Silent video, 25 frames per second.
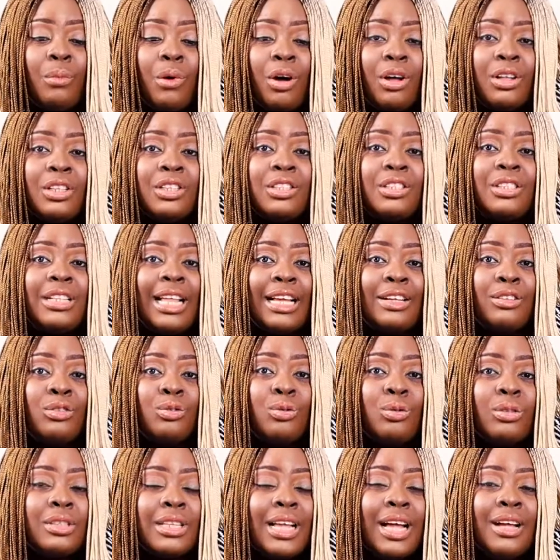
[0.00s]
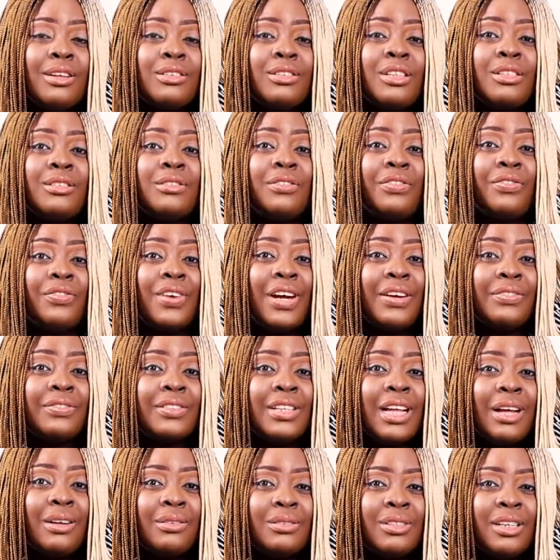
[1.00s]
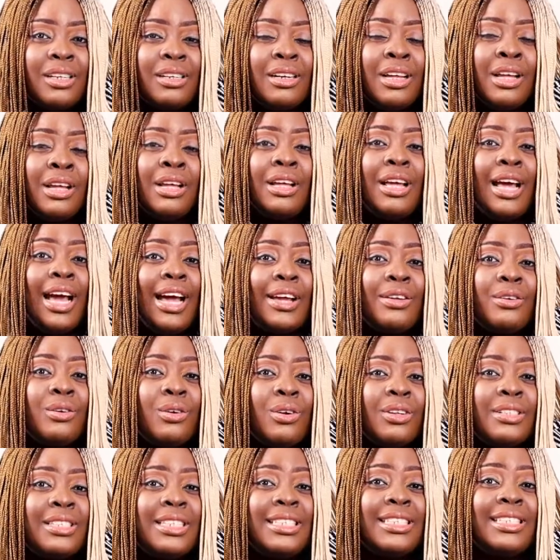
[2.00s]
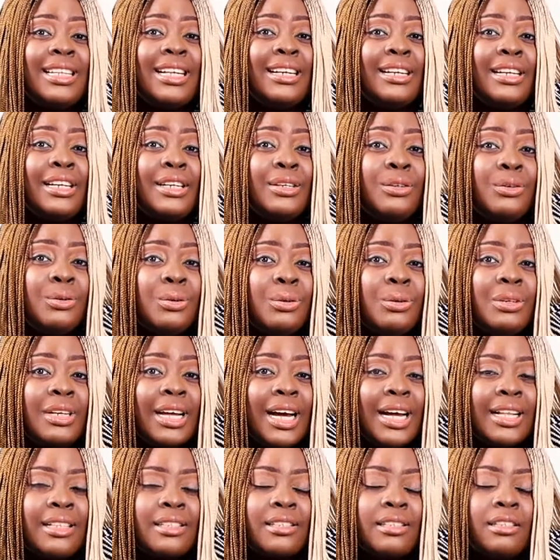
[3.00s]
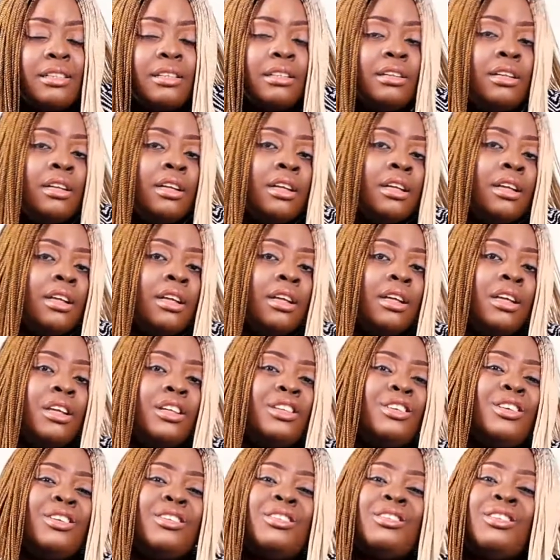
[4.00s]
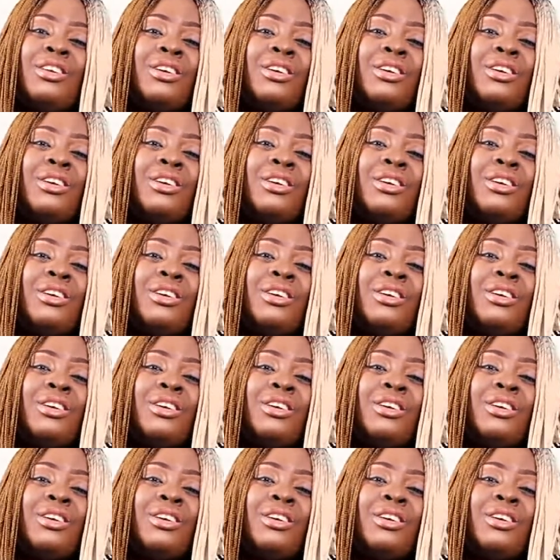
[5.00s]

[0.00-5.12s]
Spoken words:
month, like 2,000 to 5,000, and you consistently do that, you're